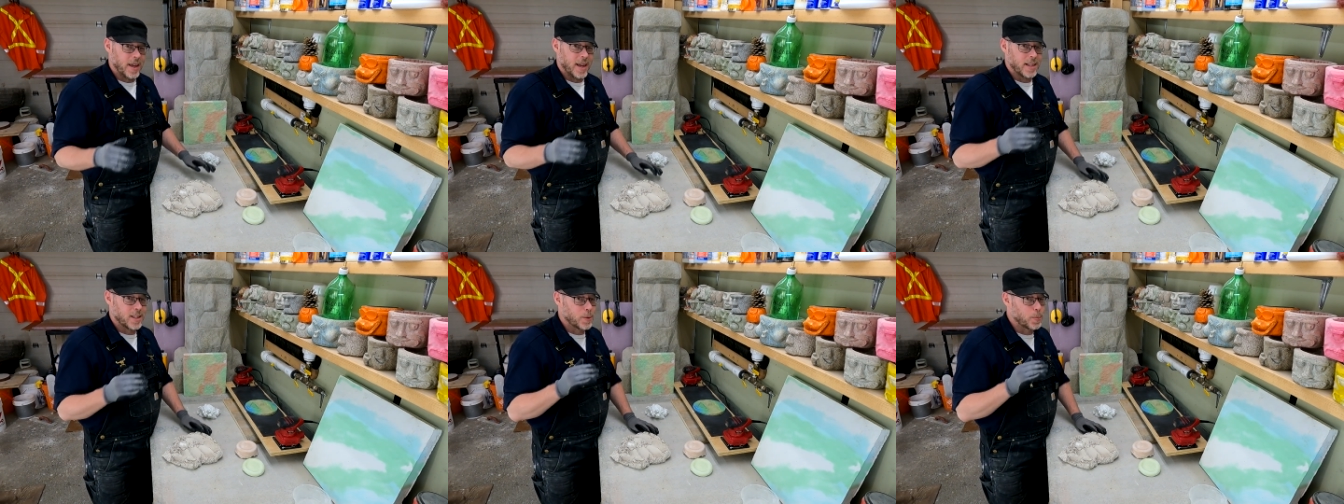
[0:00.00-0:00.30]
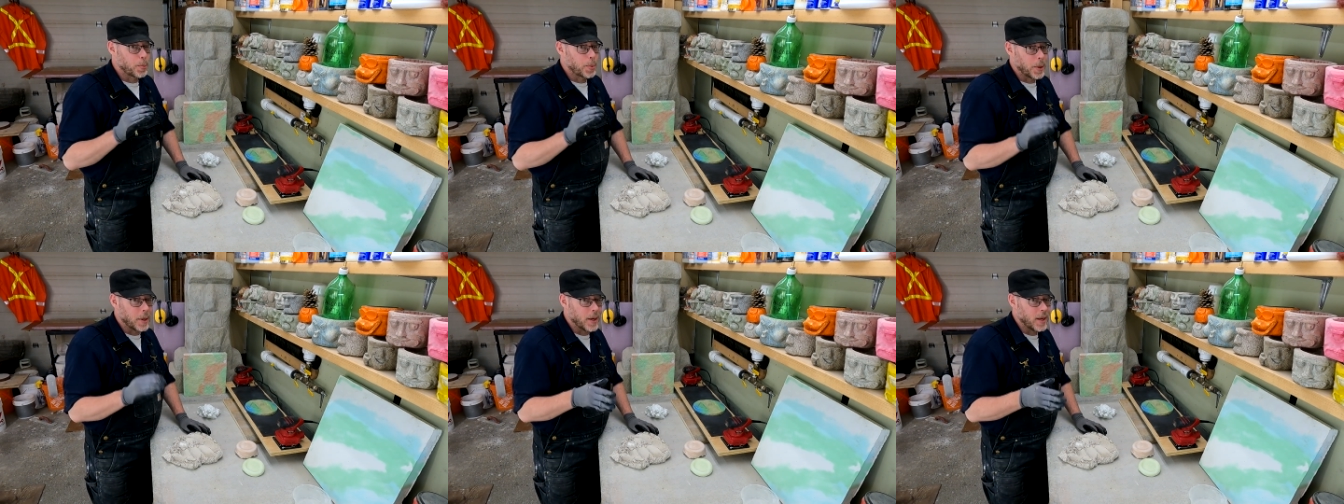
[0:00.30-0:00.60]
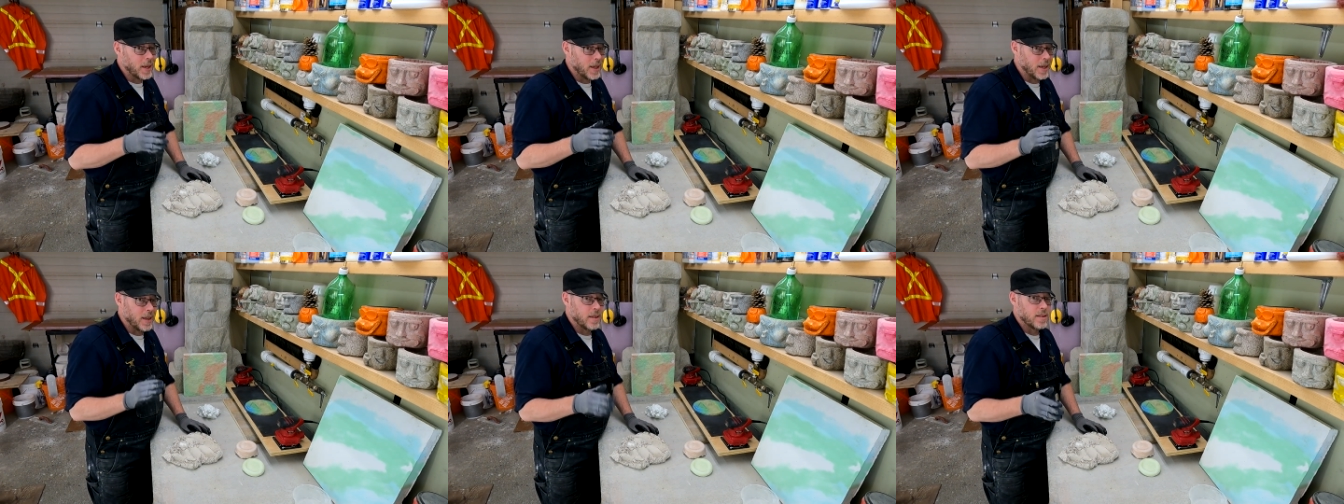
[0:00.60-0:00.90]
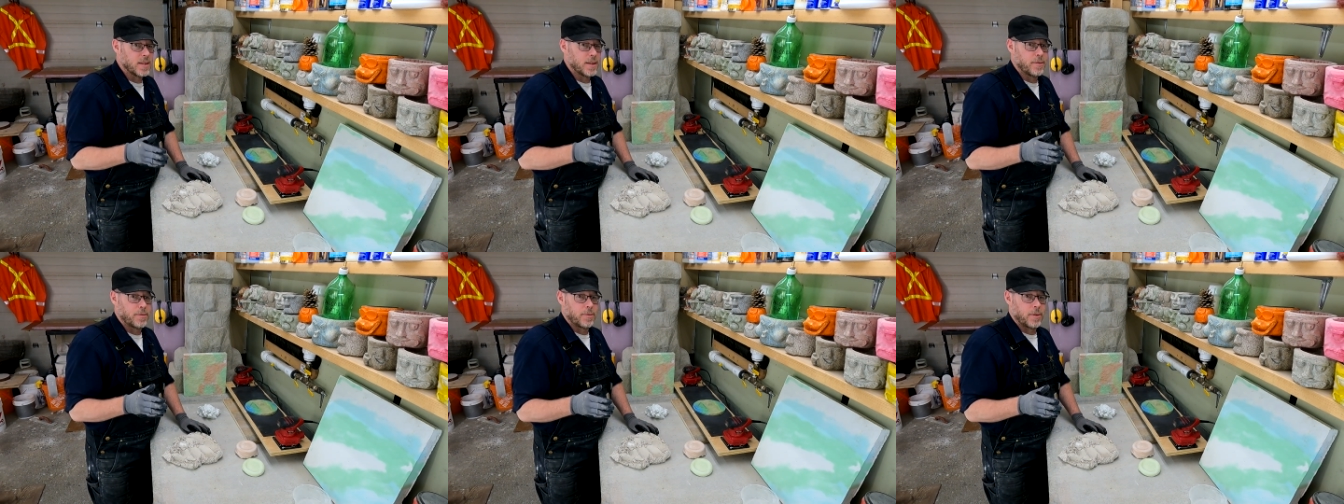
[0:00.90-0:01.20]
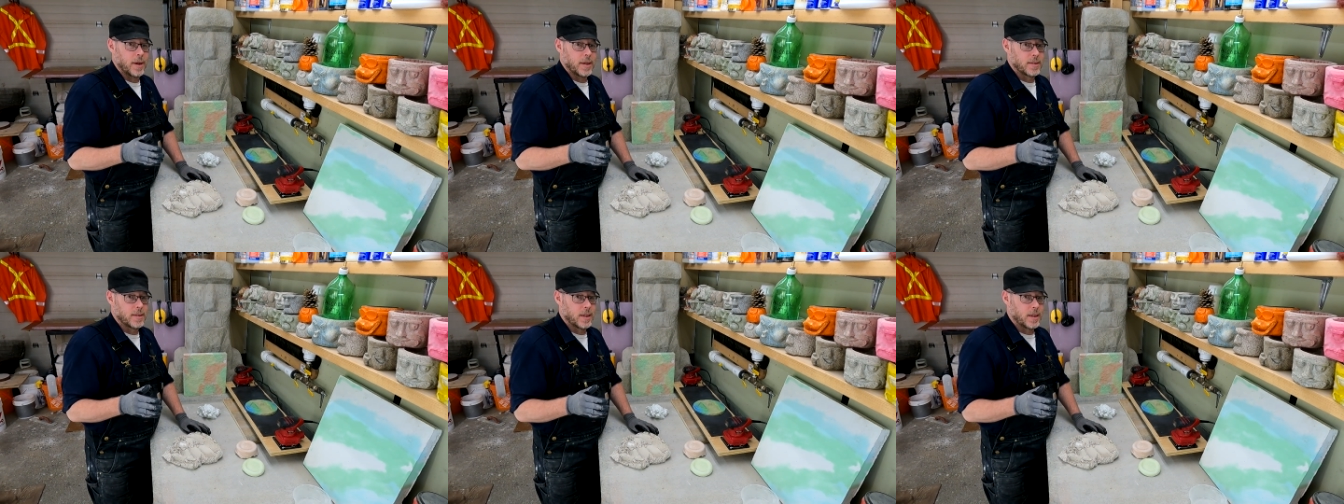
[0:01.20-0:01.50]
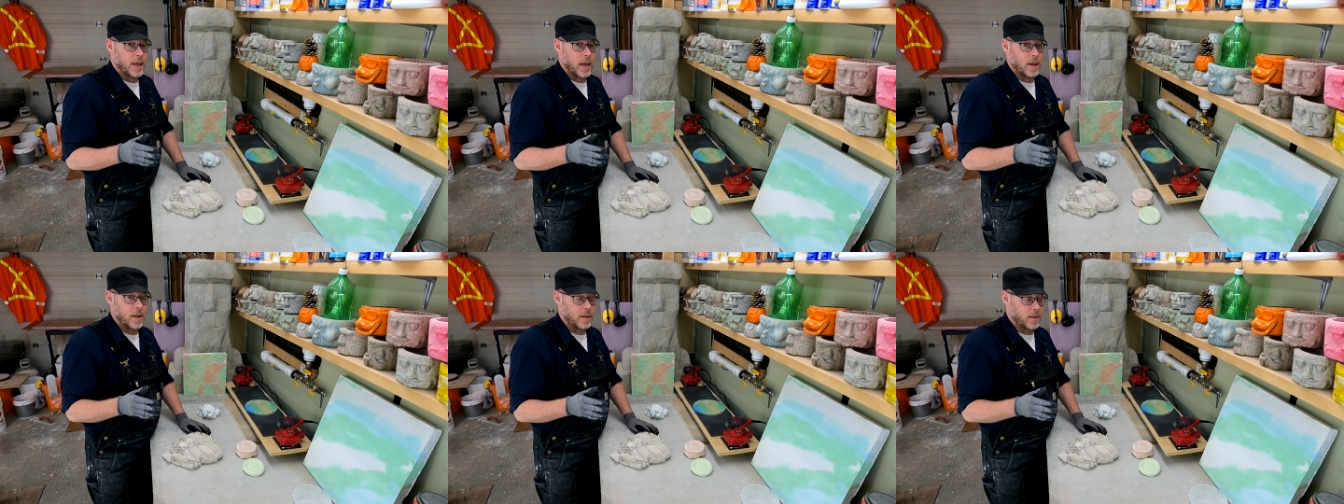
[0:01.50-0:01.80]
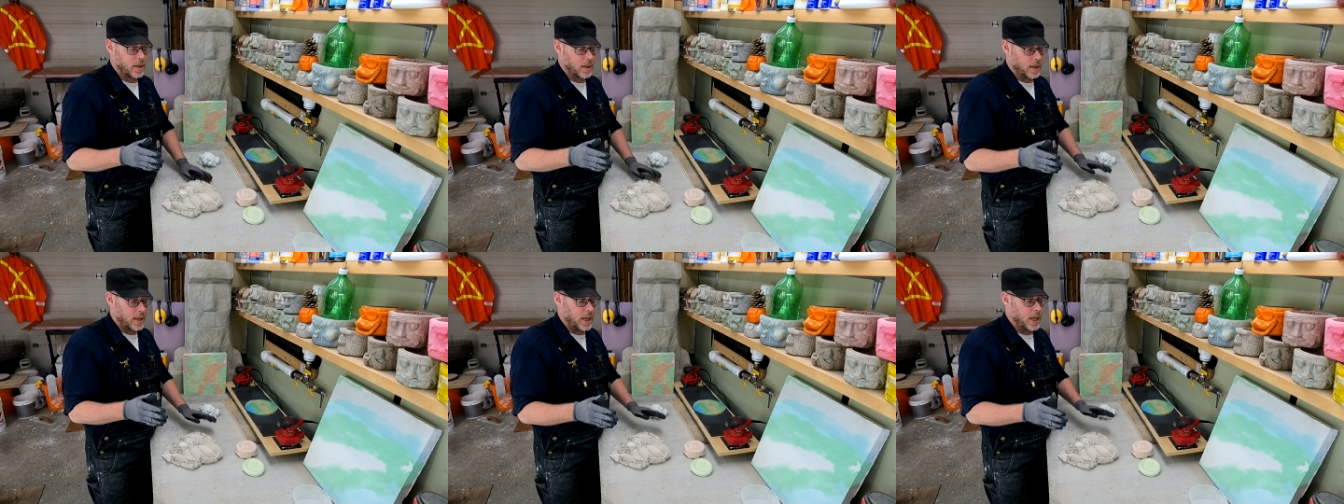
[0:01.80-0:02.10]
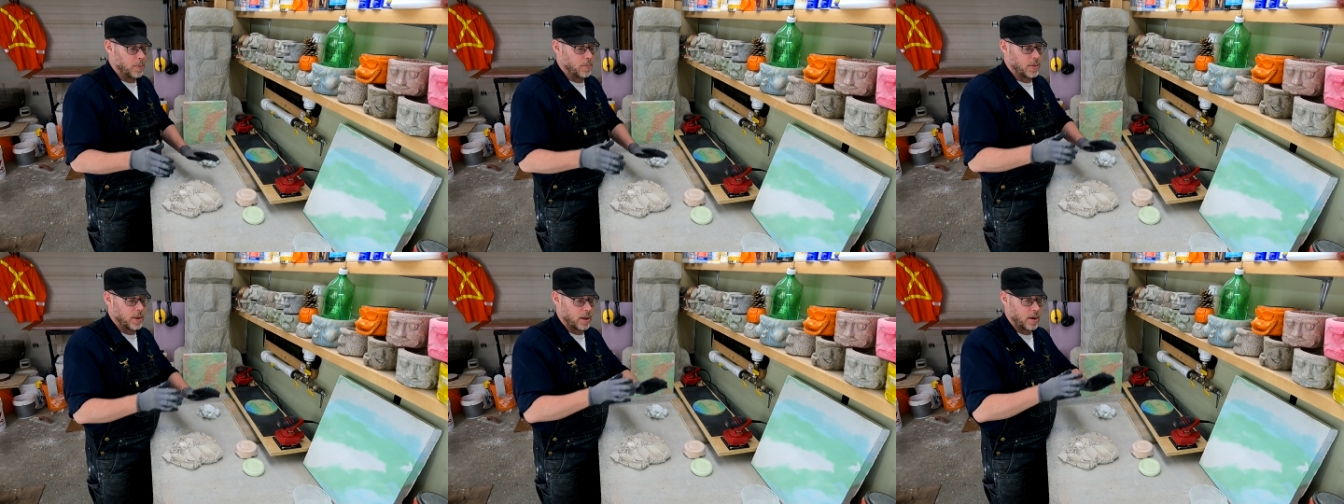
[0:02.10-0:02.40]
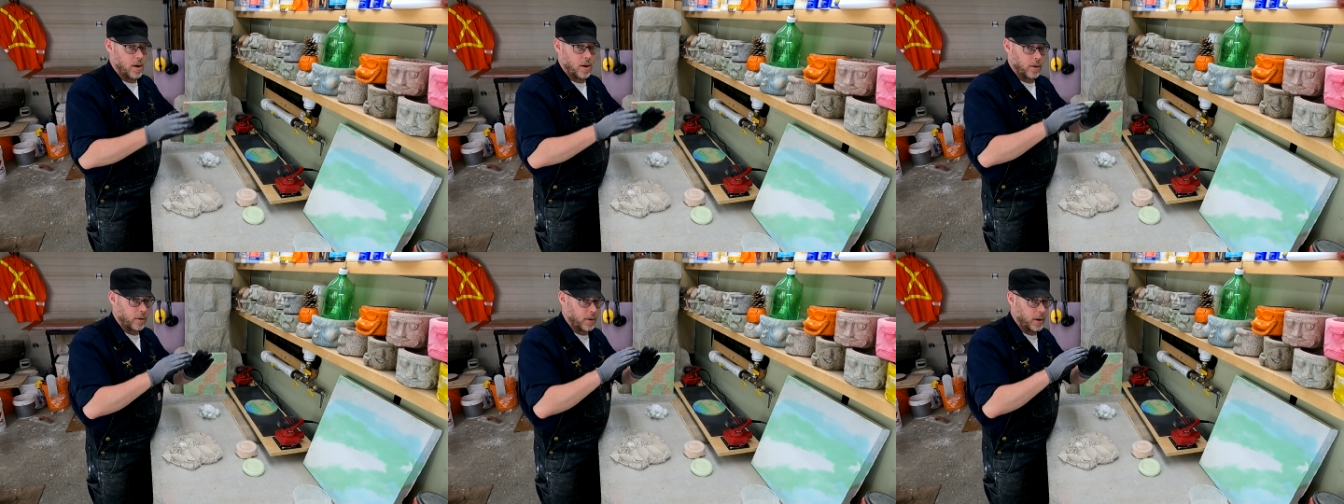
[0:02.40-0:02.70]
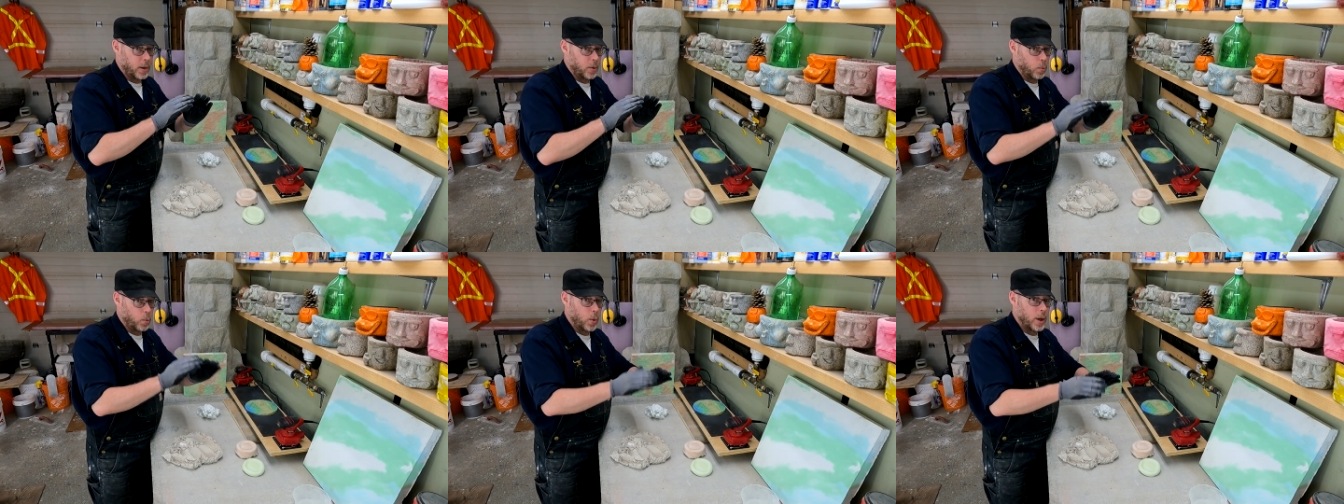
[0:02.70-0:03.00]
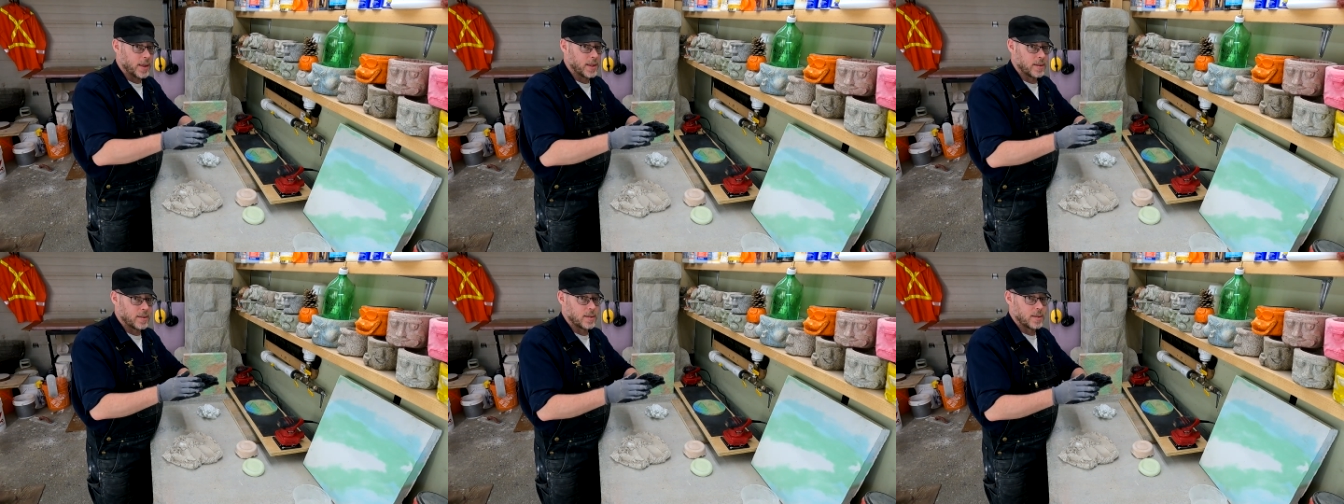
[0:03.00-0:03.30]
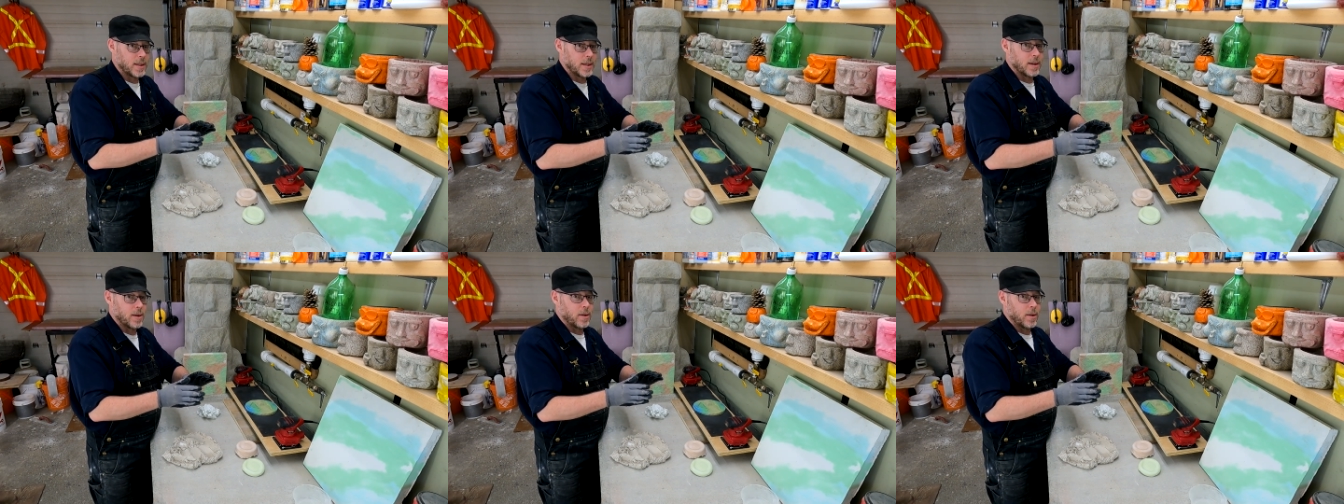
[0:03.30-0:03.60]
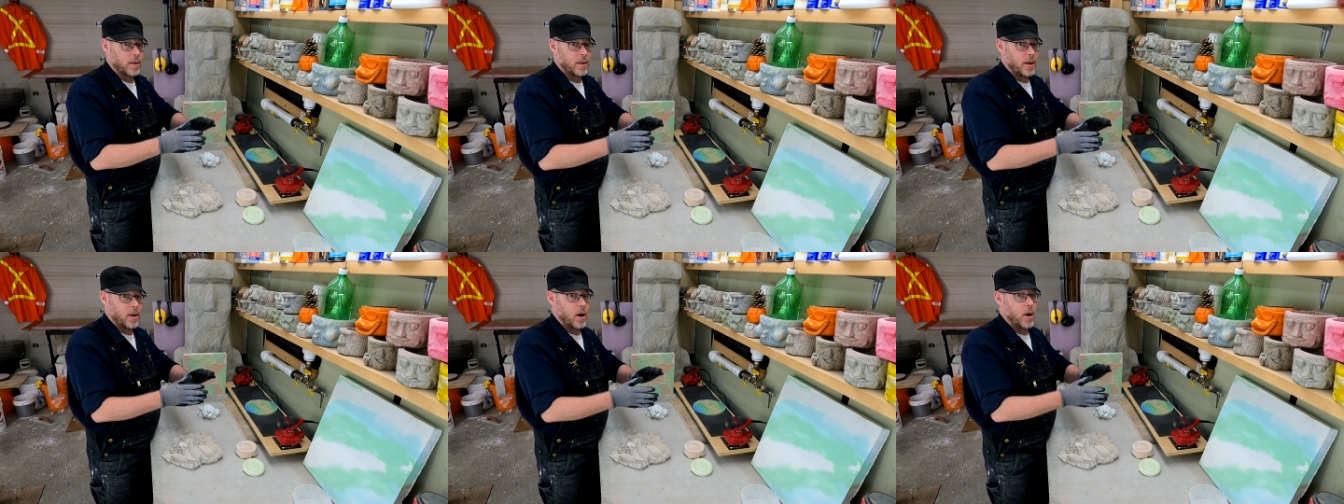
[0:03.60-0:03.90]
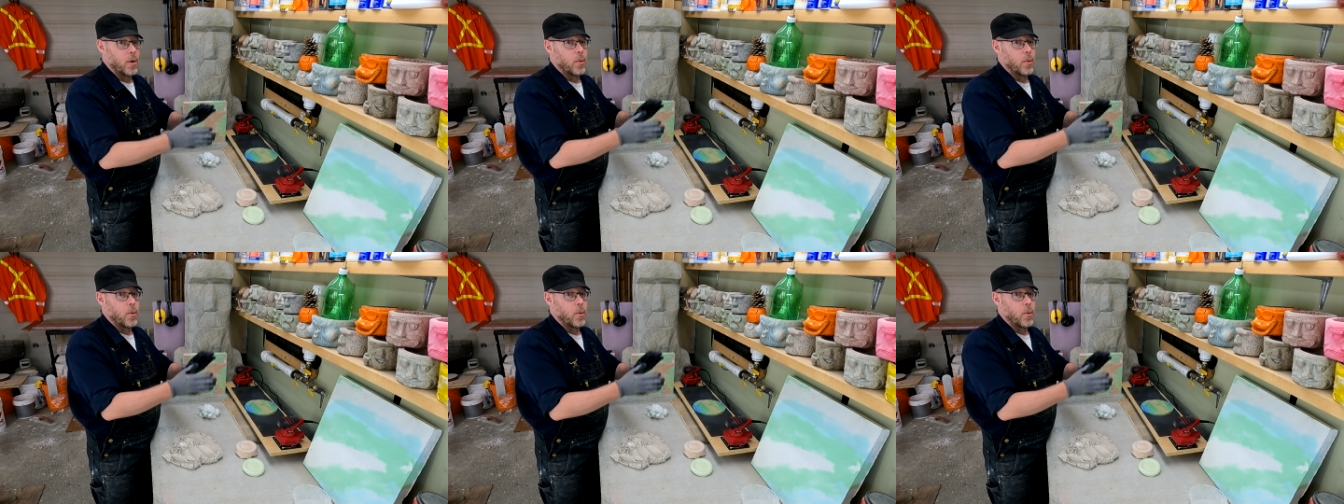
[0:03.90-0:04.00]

it's pretty easy for us to get to keep the concrete with steel